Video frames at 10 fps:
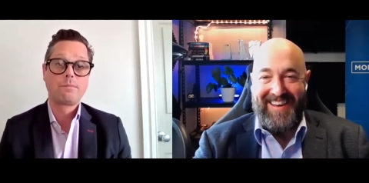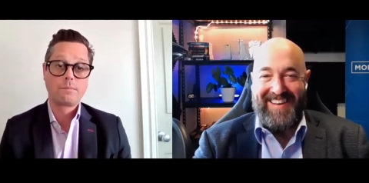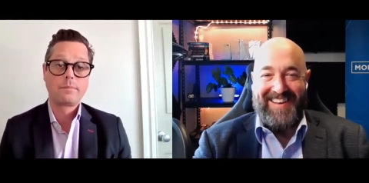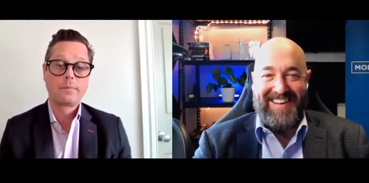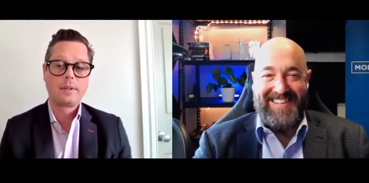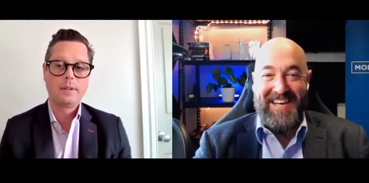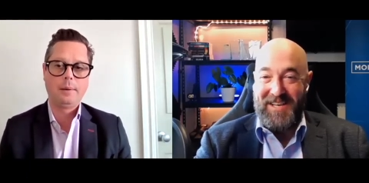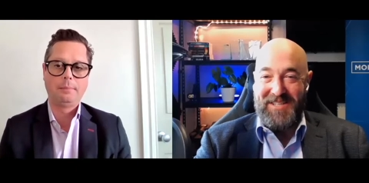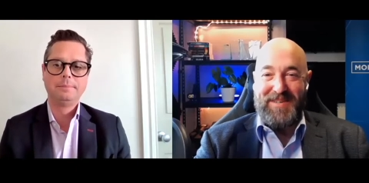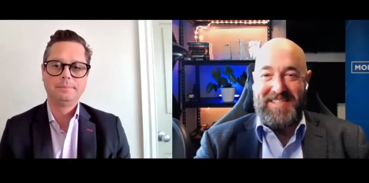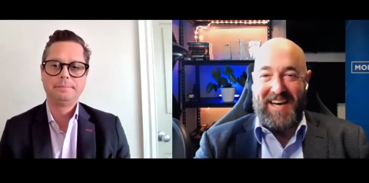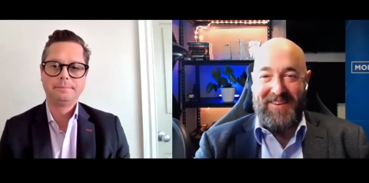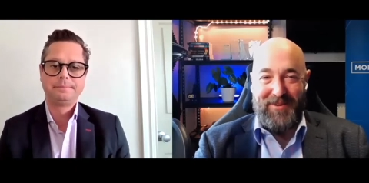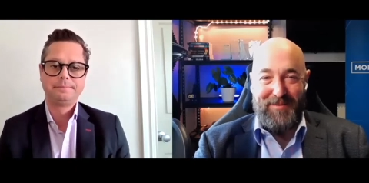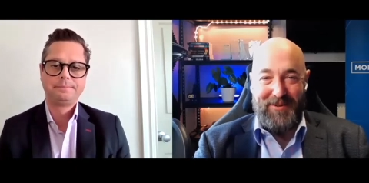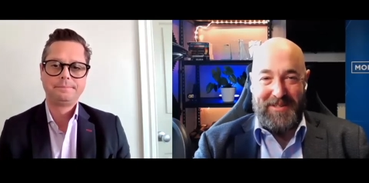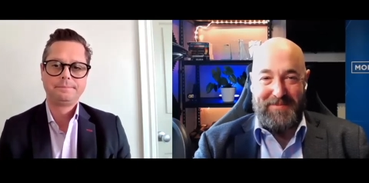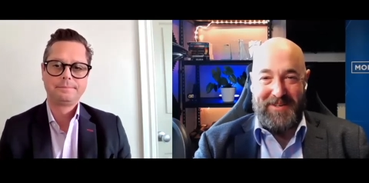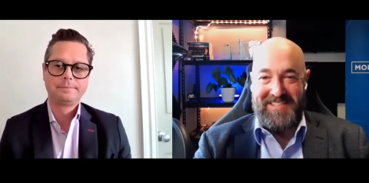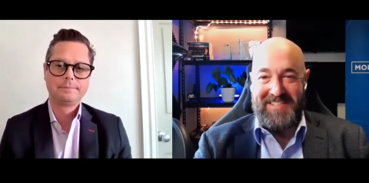Speaker 1: it's yeah. always hard for a mortgage
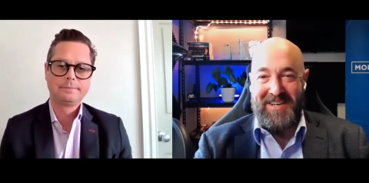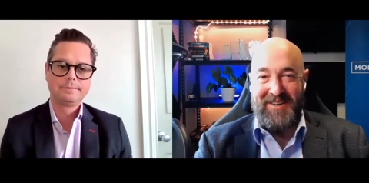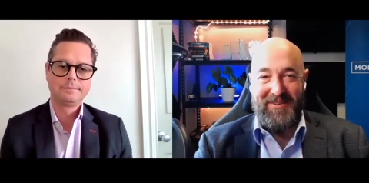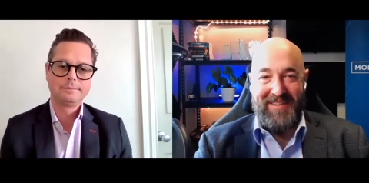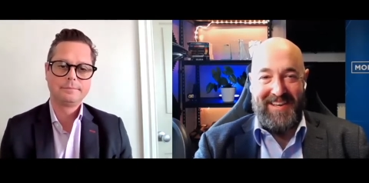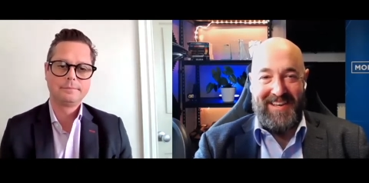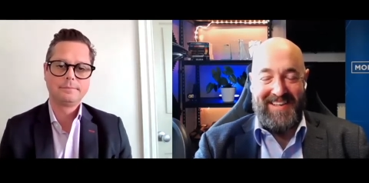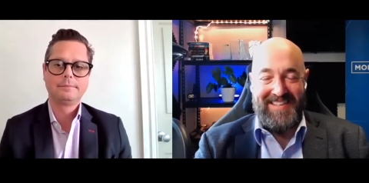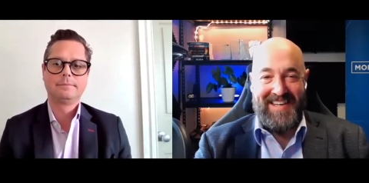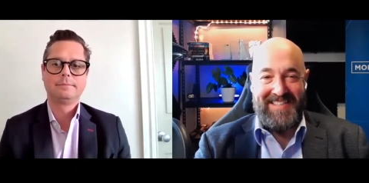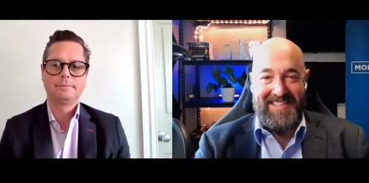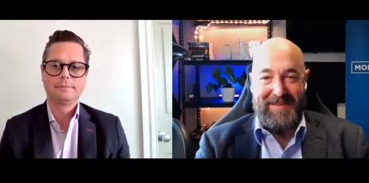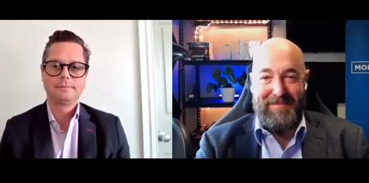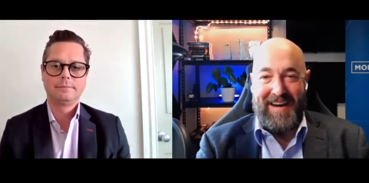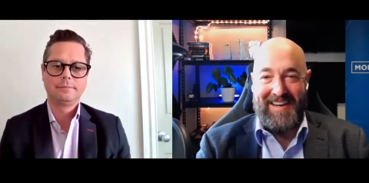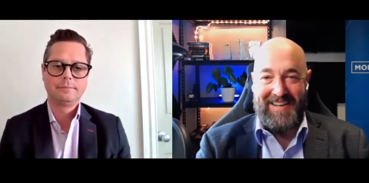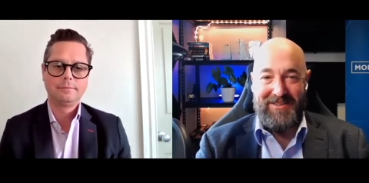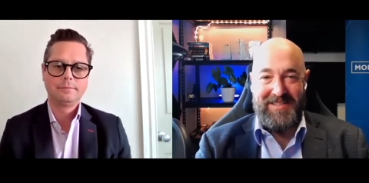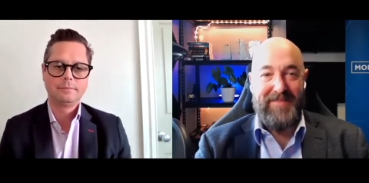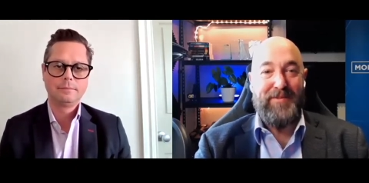broker to tell the taste of the market
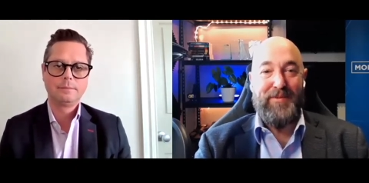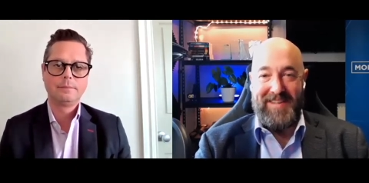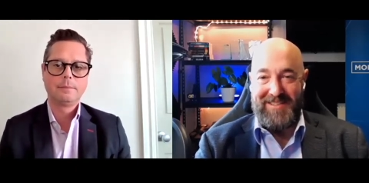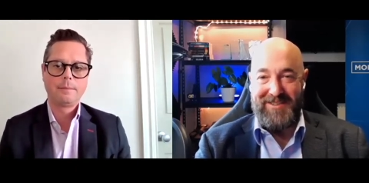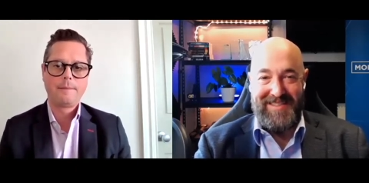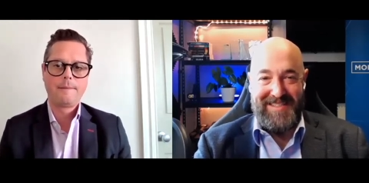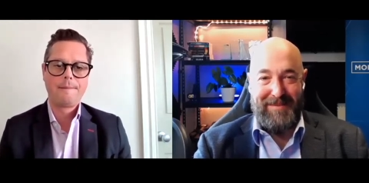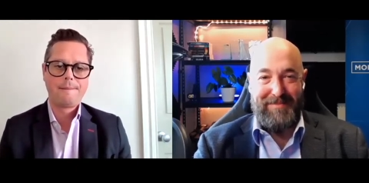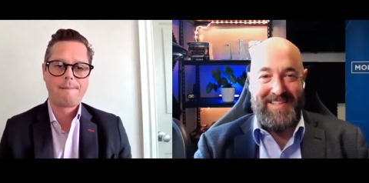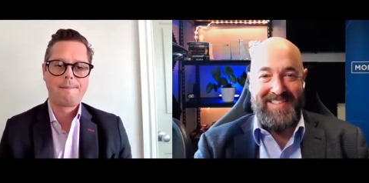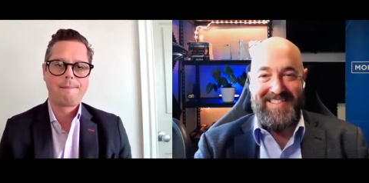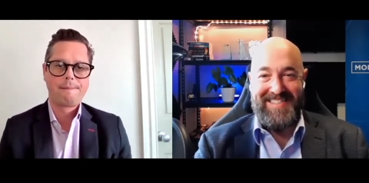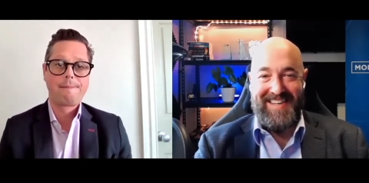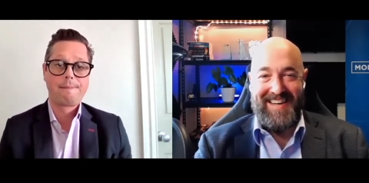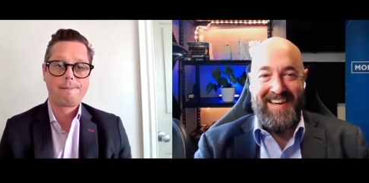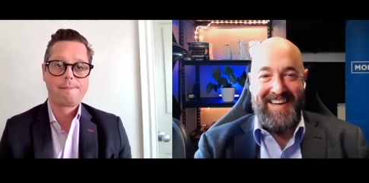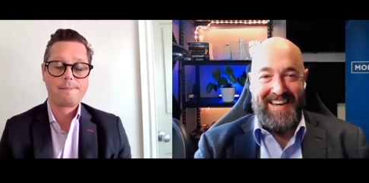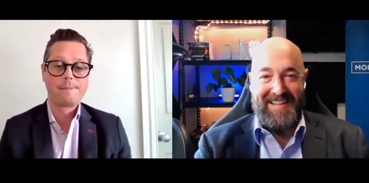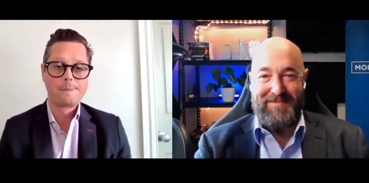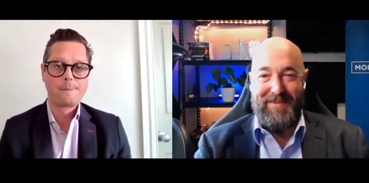because everyone that turns up is uh,
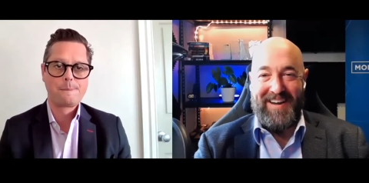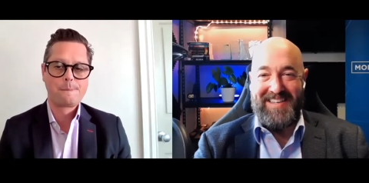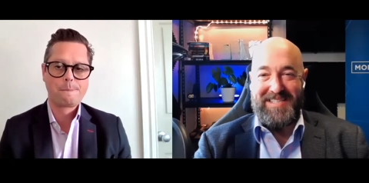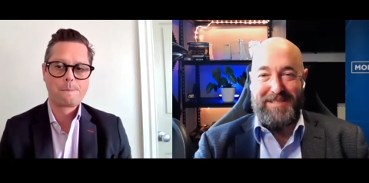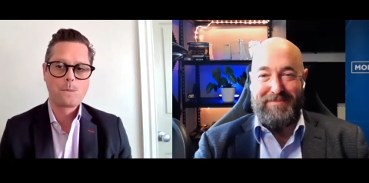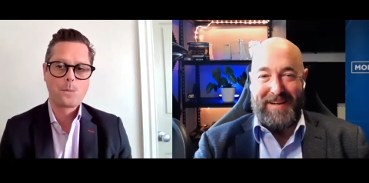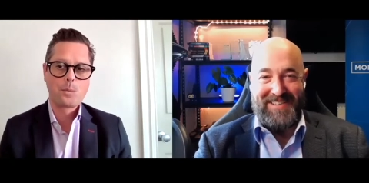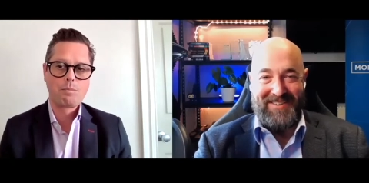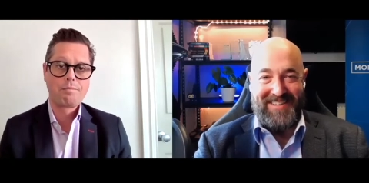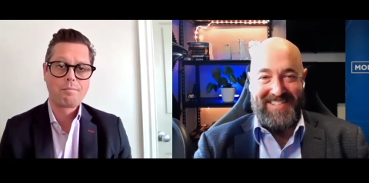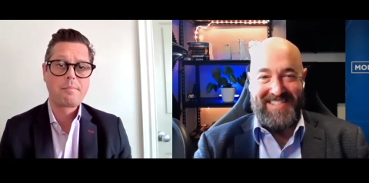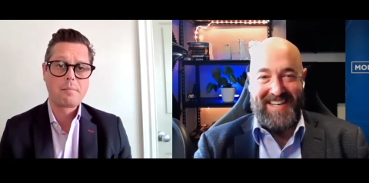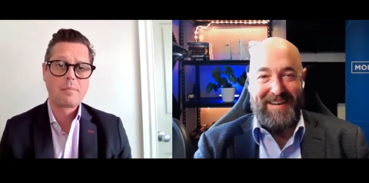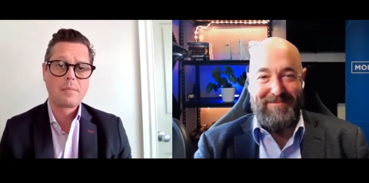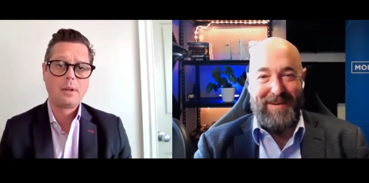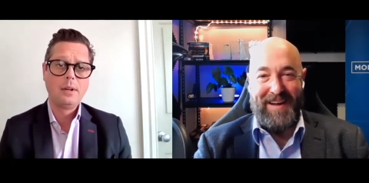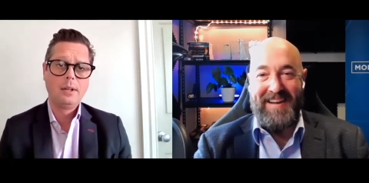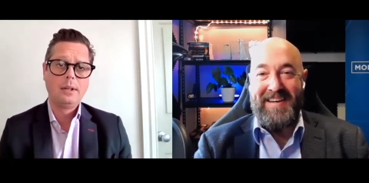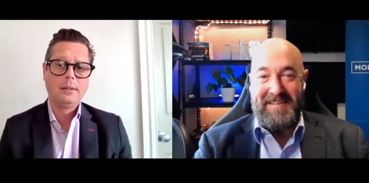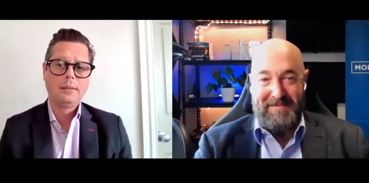keen to buy i suspect you're the same but
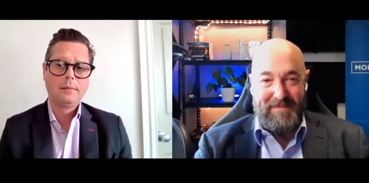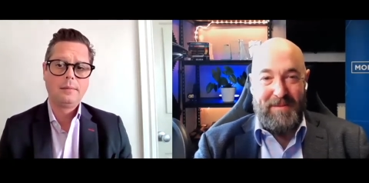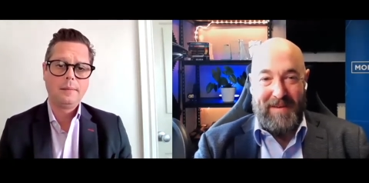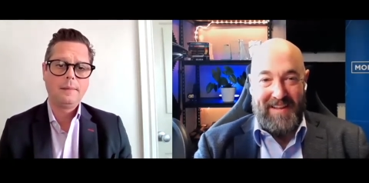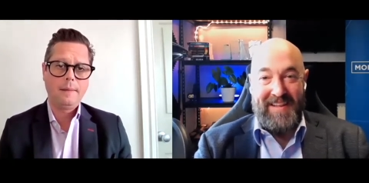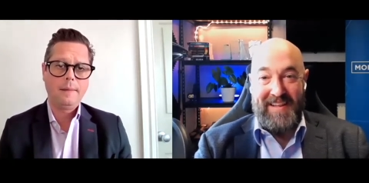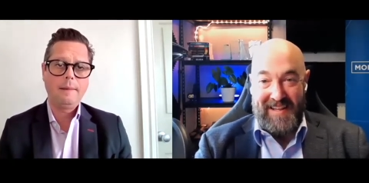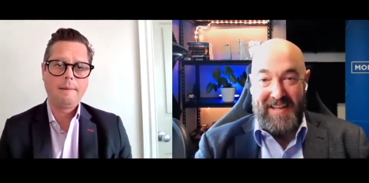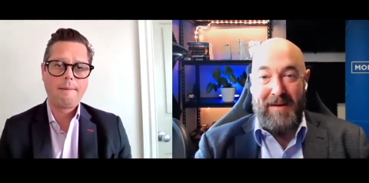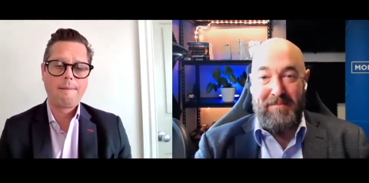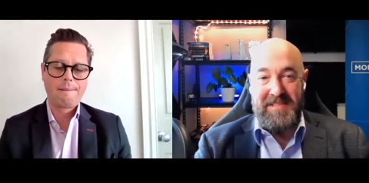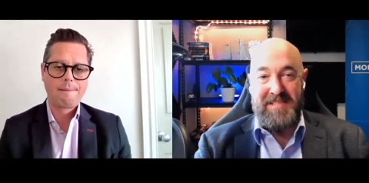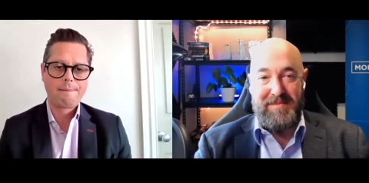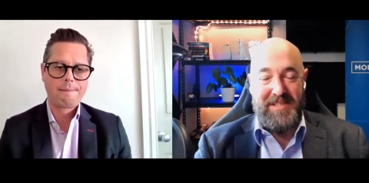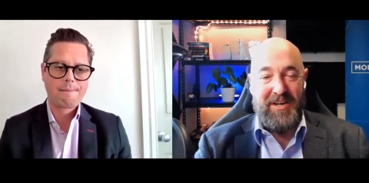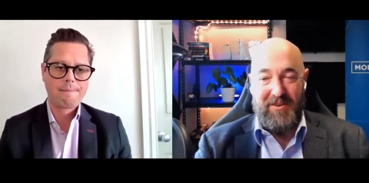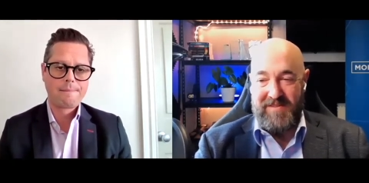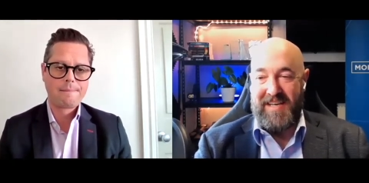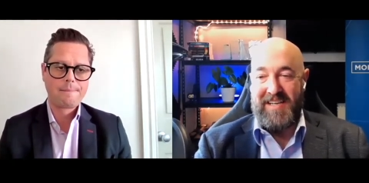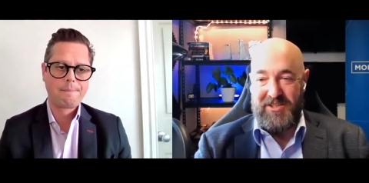but the, the numbers themselves
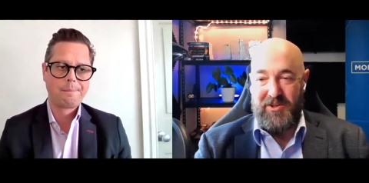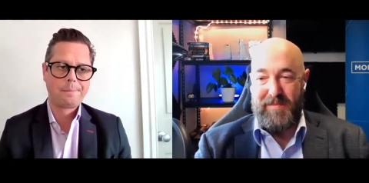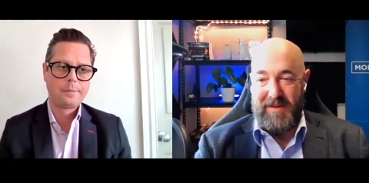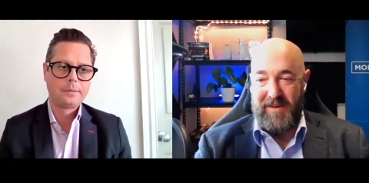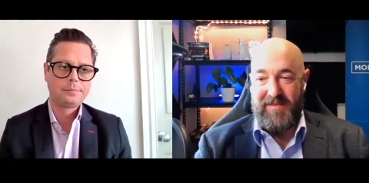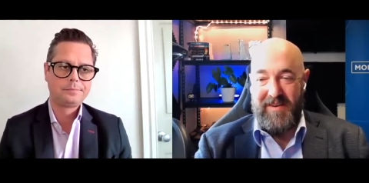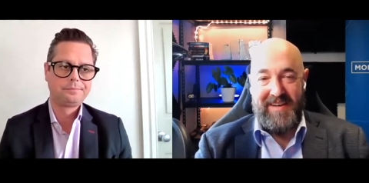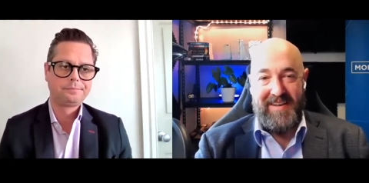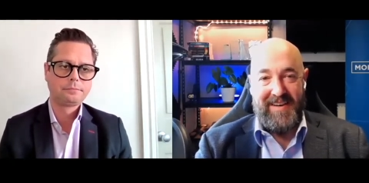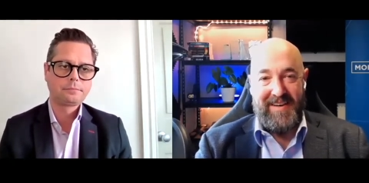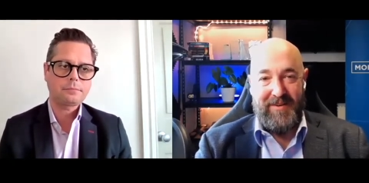aren't dropping off i i would